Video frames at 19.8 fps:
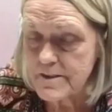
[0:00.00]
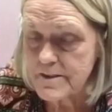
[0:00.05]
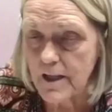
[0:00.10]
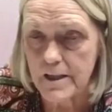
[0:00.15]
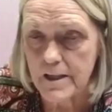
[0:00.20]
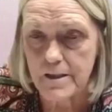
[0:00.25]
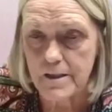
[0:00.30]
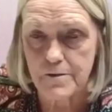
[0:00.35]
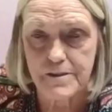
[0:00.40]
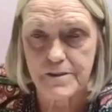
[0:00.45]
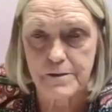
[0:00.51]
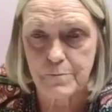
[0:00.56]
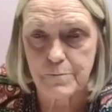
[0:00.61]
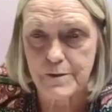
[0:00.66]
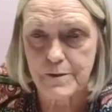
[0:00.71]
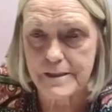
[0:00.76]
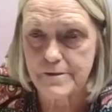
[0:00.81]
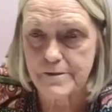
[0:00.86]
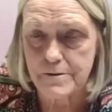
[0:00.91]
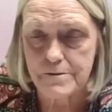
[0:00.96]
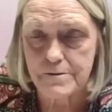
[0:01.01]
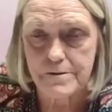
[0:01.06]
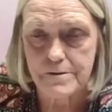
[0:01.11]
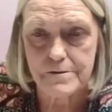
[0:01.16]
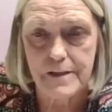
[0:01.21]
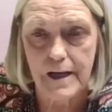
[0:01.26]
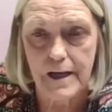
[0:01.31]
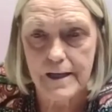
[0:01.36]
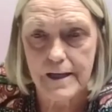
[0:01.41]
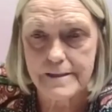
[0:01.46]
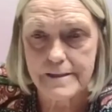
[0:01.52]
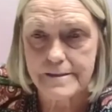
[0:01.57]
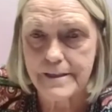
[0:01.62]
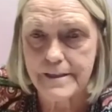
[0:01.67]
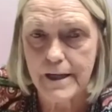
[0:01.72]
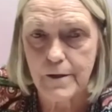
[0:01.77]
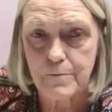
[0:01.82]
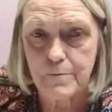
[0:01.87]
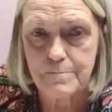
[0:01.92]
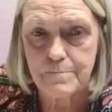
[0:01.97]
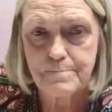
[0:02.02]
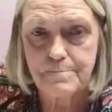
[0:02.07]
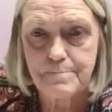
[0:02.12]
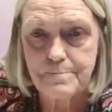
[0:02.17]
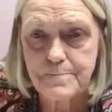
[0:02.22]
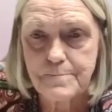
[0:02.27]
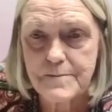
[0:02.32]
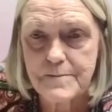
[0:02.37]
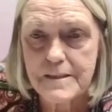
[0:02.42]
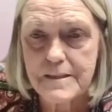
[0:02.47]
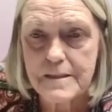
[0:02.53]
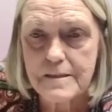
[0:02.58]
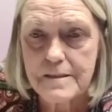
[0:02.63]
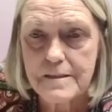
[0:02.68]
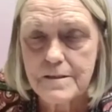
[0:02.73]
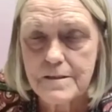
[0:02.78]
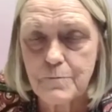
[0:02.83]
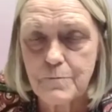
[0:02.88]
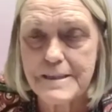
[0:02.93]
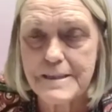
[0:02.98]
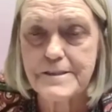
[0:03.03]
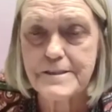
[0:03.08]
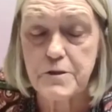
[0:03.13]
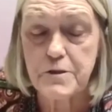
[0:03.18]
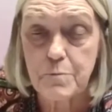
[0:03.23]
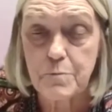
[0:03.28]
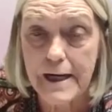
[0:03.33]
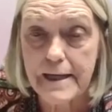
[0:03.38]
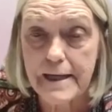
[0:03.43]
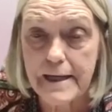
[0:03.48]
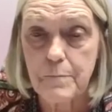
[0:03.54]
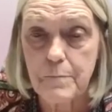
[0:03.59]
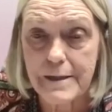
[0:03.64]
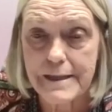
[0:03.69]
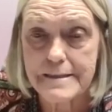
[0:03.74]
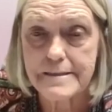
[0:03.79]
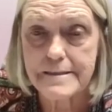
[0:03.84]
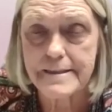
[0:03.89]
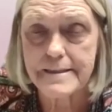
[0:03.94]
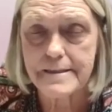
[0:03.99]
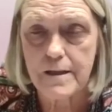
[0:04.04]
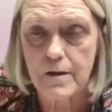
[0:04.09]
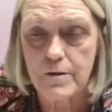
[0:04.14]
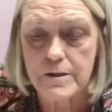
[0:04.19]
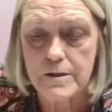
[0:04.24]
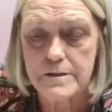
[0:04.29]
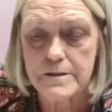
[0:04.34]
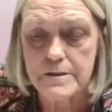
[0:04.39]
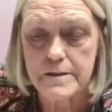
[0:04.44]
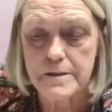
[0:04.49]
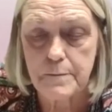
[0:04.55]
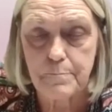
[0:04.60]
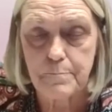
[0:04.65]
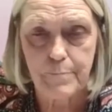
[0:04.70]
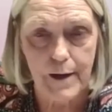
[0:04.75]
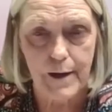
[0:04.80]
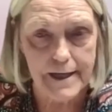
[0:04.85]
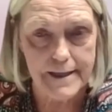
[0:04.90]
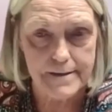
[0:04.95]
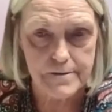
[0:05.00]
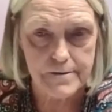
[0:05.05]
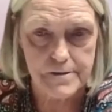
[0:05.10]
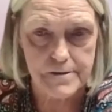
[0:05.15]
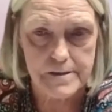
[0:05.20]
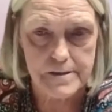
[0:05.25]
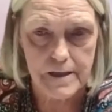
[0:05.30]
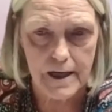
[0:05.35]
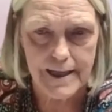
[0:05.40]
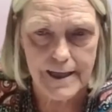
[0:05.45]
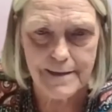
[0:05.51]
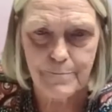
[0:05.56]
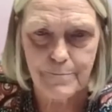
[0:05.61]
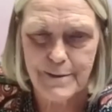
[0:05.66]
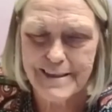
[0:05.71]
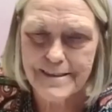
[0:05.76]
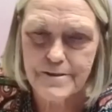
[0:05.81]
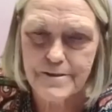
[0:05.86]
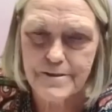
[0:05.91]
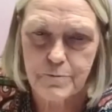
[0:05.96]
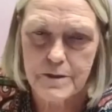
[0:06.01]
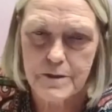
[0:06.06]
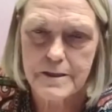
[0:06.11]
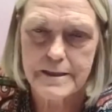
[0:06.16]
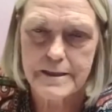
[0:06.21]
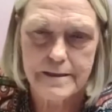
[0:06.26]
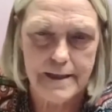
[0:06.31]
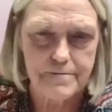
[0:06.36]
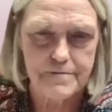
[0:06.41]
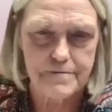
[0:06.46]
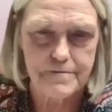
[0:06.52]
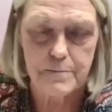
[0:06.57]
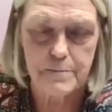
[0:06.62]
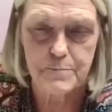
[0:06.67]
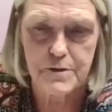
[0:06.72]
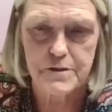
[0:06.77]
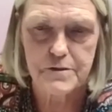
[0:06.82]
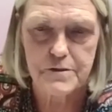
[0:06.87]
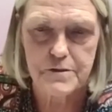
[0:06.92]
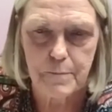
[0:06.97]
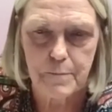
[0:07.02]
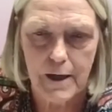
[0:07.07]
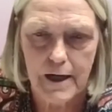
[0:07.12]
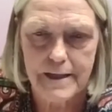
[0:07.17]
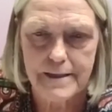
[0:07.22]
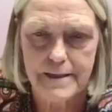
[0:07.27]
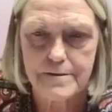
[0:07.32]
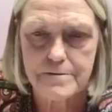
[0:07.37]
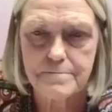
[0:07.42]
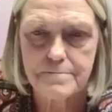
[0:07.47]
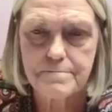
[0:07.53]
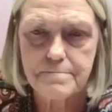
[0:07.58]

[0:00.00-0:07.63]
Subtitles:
not on the rental side, no. We do recommend it on the buyer side, but it's really left up to the buyer.